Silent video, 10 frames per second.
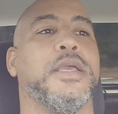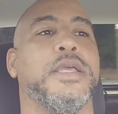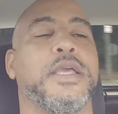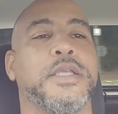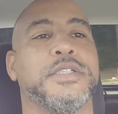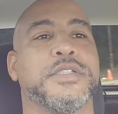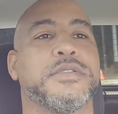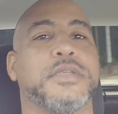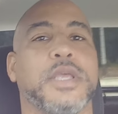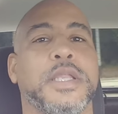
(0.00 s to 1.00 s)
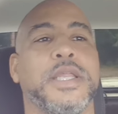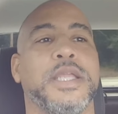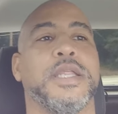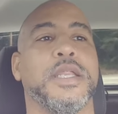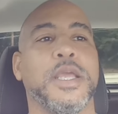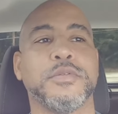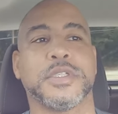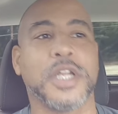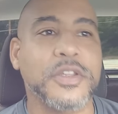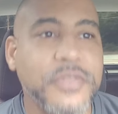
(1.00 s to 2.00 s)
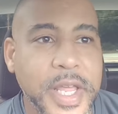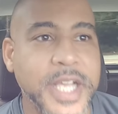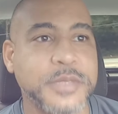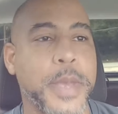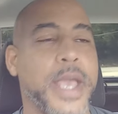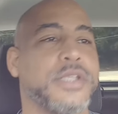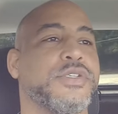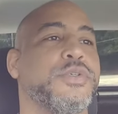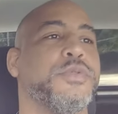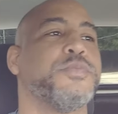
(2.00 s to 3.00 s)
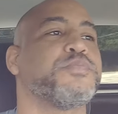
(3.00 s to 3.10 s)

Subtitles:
it was another flashback to